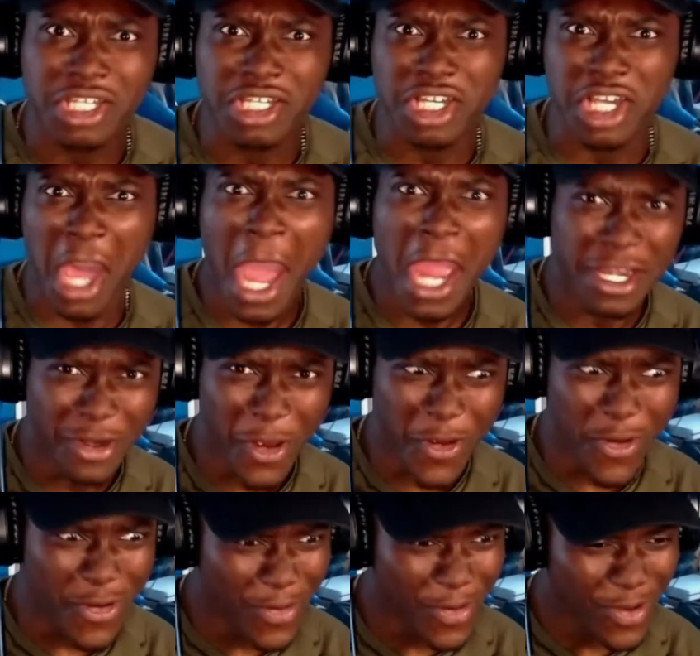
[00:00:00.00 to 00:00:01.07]
Kaido?
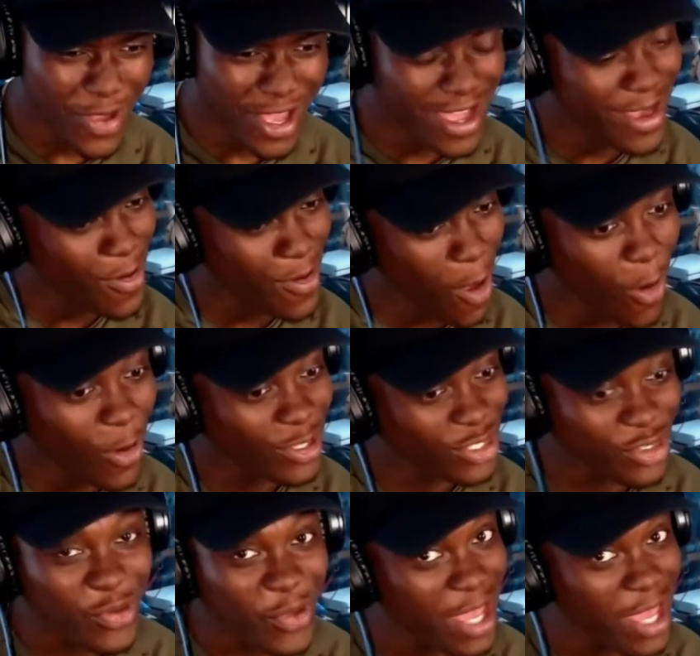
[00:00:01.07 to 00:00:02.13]

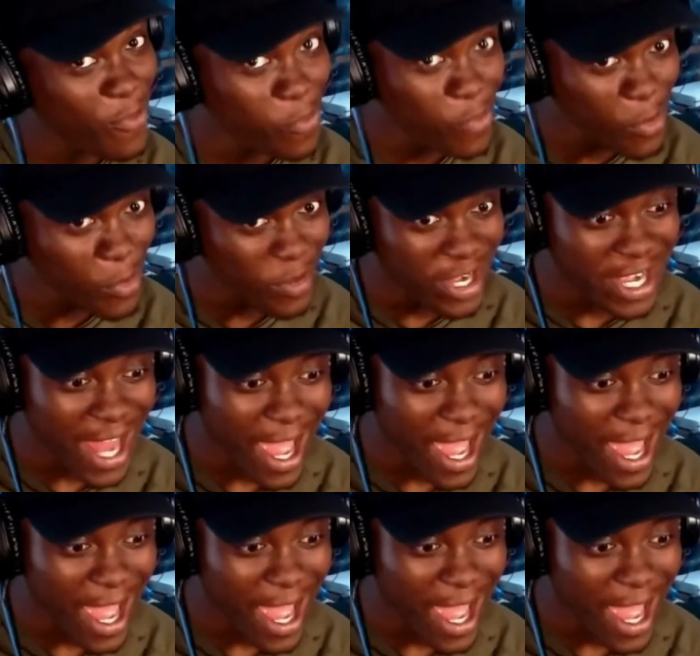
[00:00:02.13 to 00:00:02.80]
So you hit woman